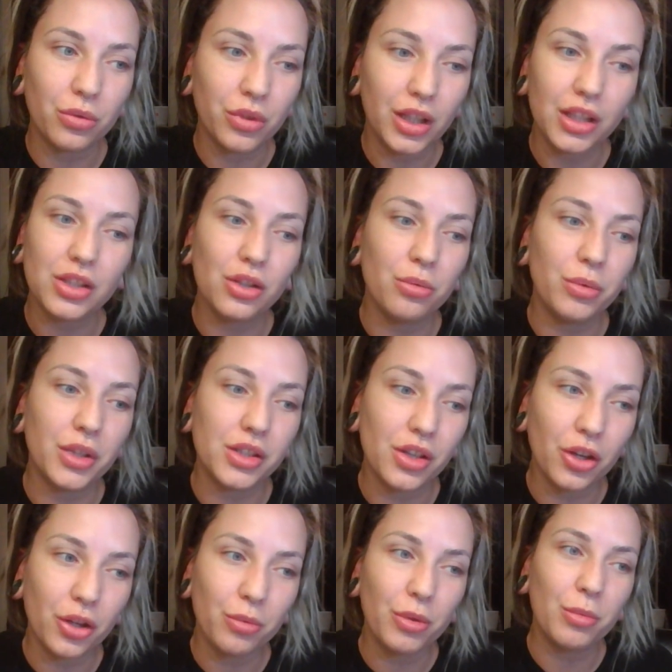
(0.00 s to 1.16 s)
relate to, because
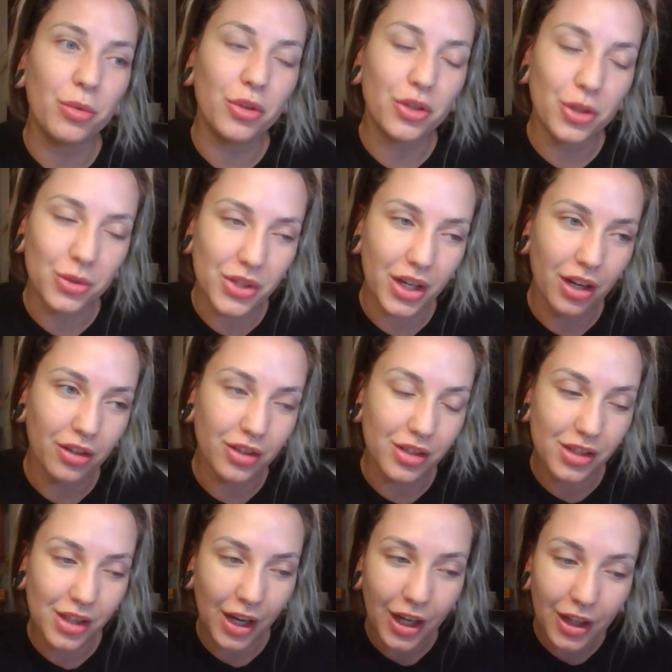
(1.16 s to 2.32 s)
other people are too scared to
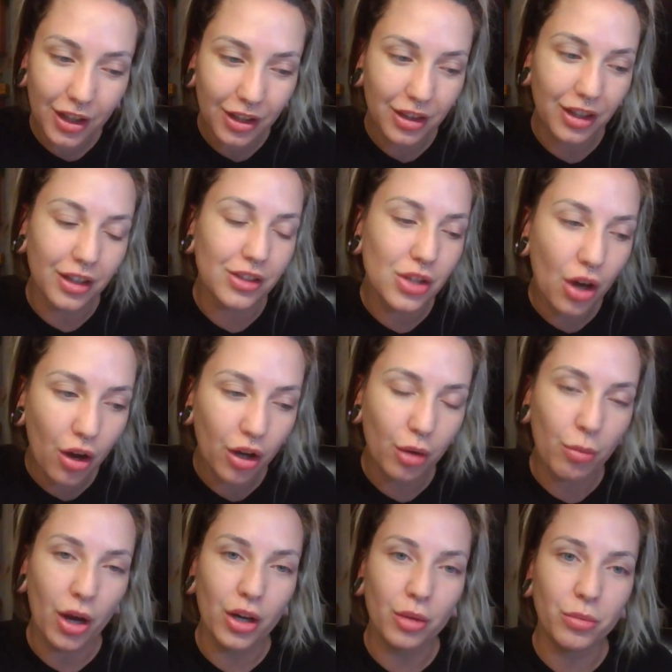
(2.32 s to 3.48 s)
say anything and talk
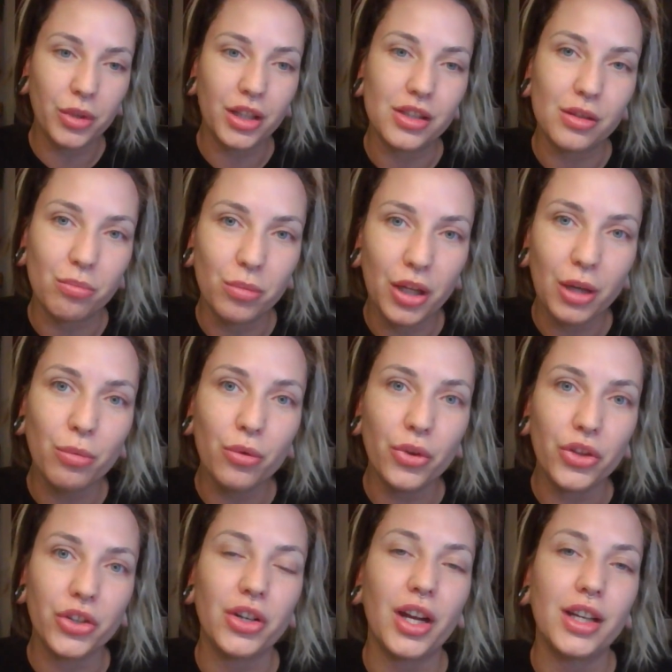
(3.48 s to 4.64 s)
about it because of people
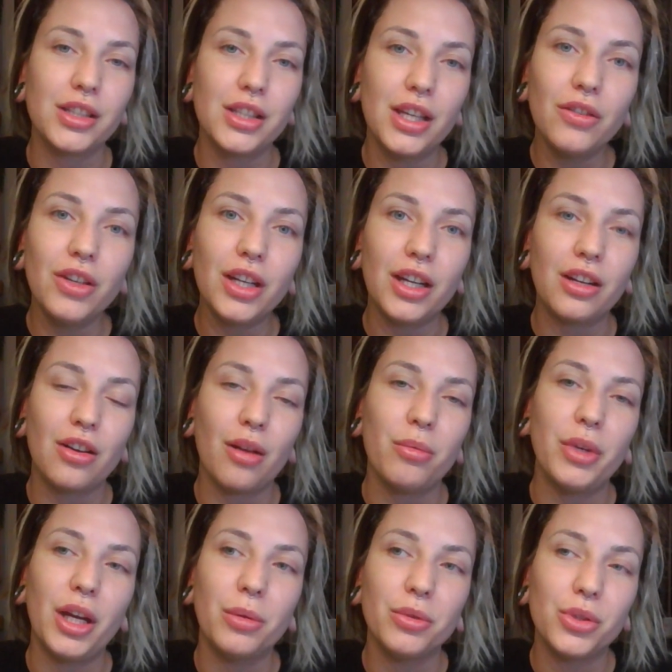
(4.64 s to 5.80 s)
and their negativity and not
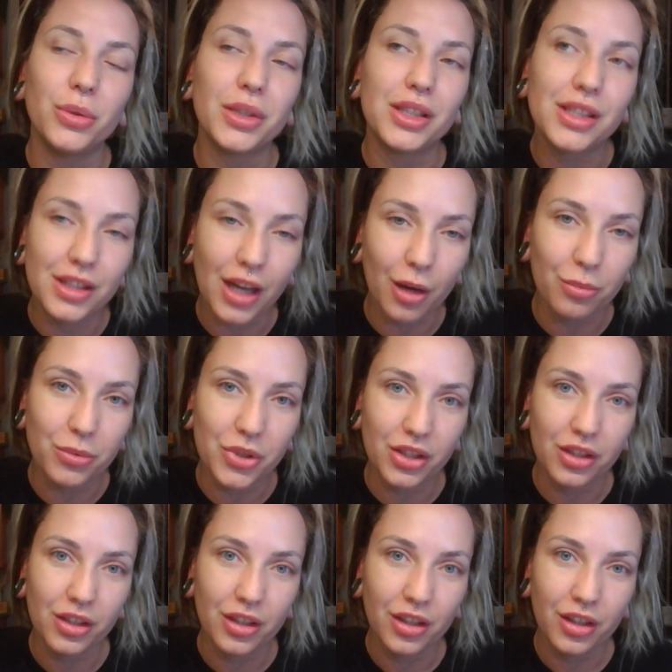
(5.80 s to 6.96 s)
being able to accept
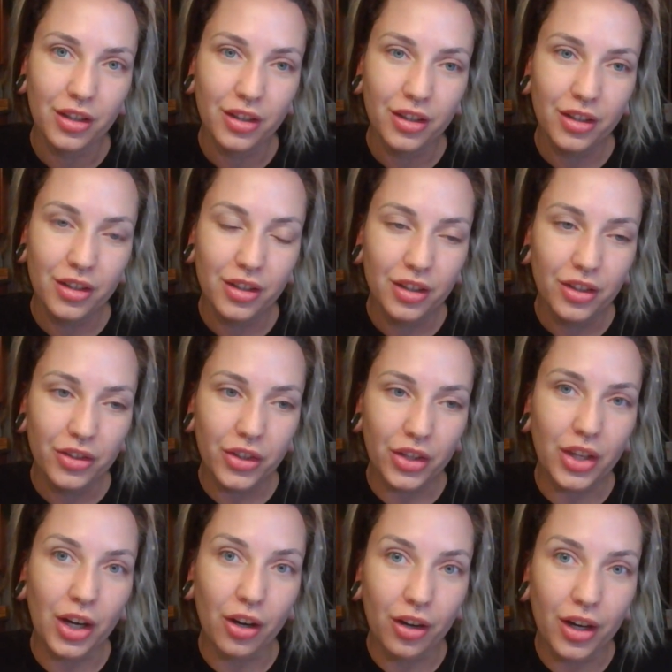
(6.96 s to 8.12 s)
that
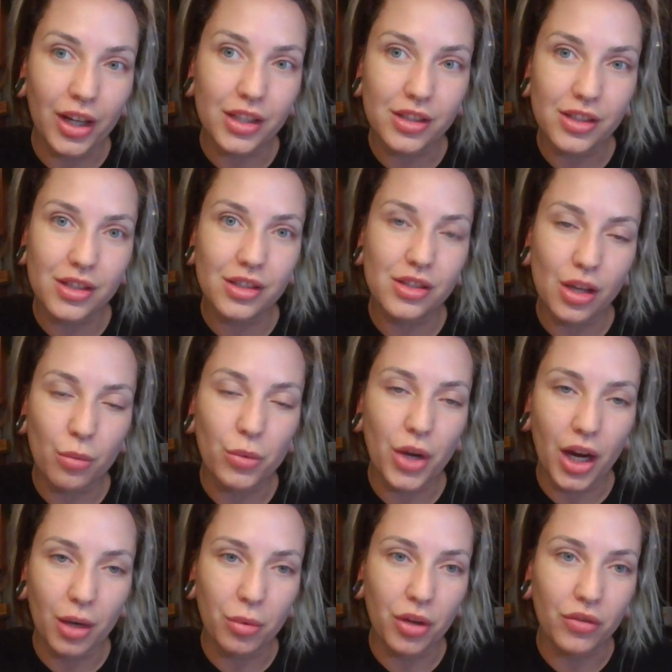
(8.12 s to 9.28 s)
there is some
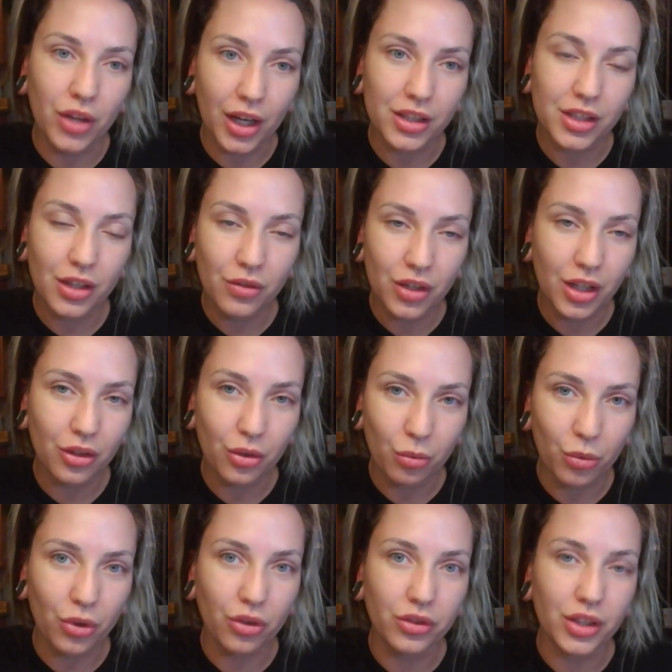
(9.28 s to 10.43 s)
type of negativity in the
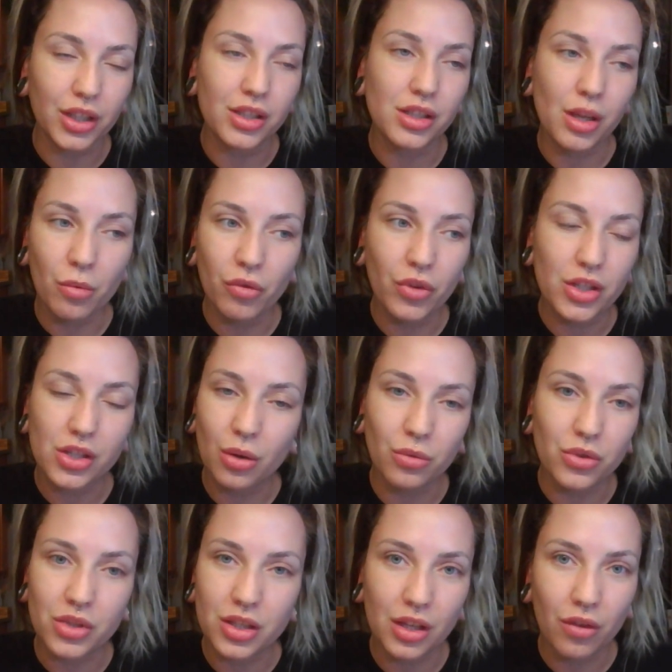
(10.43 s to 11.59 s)
world. And some of us don't
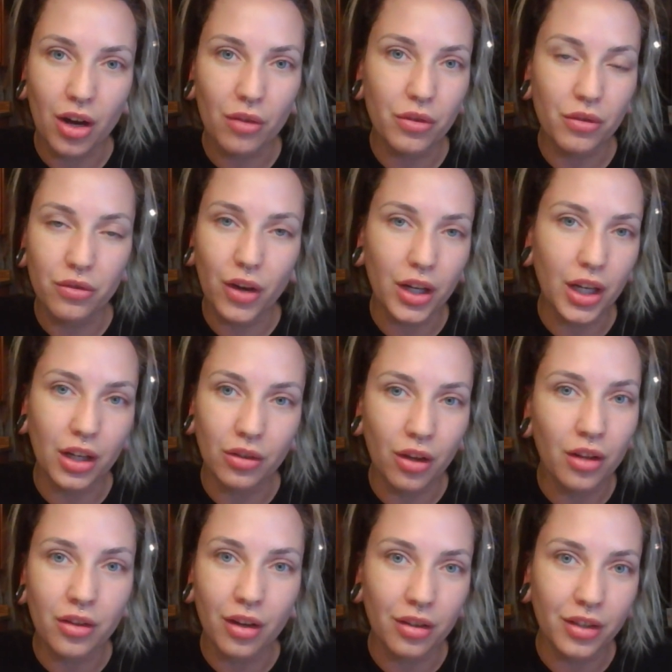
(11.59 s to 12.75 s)
just live off in fucking la
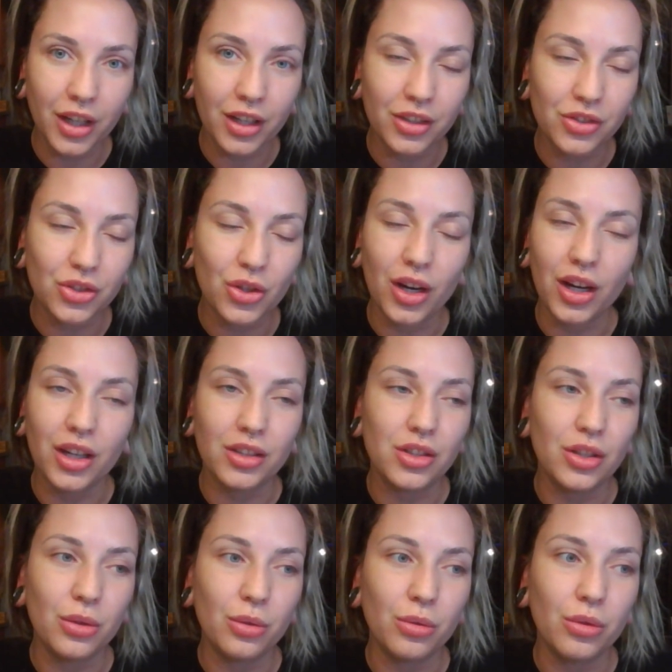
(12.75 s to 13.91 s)
la land trying
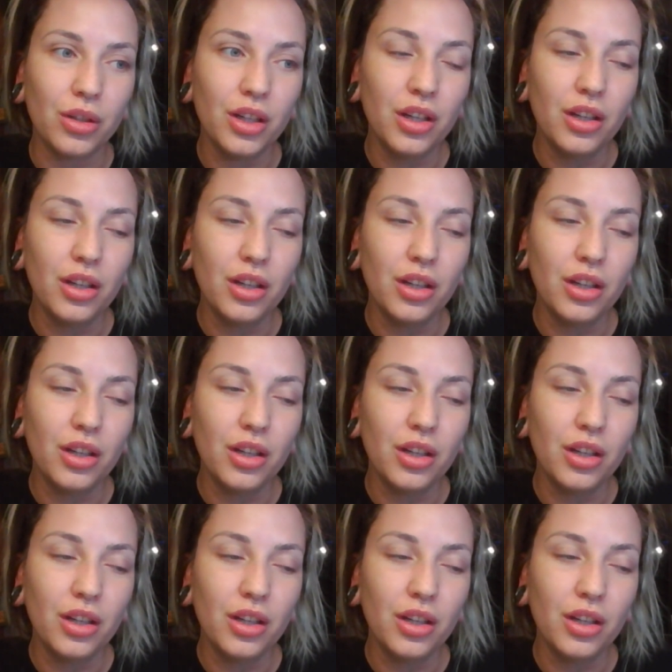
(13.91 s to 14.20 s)
to